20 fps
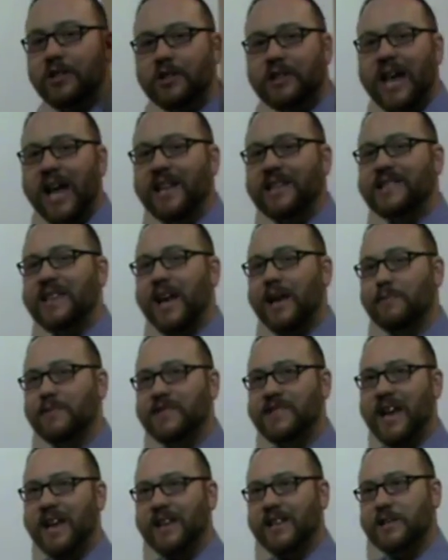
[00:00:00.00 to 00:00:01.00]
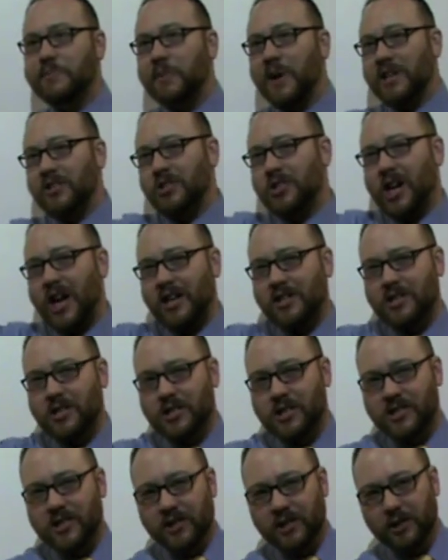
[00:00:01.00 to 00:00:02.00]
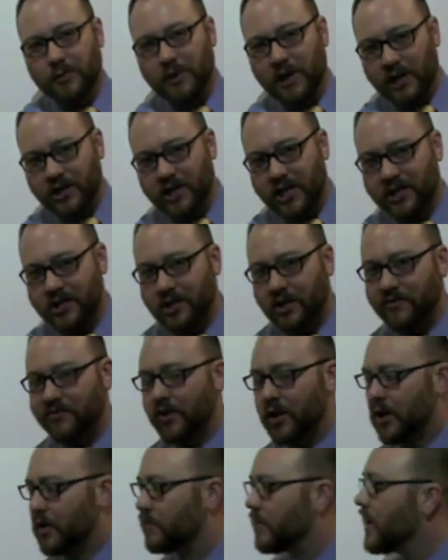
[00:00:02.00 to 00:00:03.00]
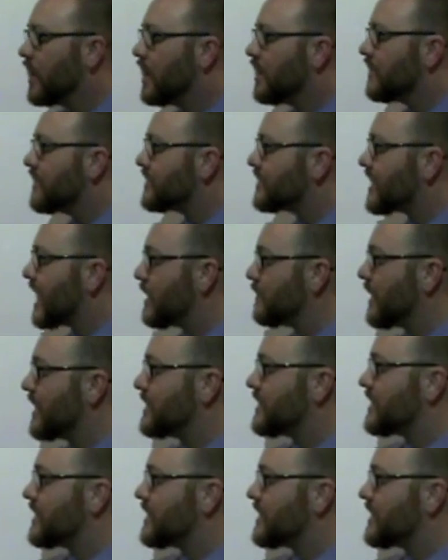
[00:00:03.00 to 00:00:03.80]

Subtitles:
took that same sentence, but I changed it just a little bit. I changed our verb. This time I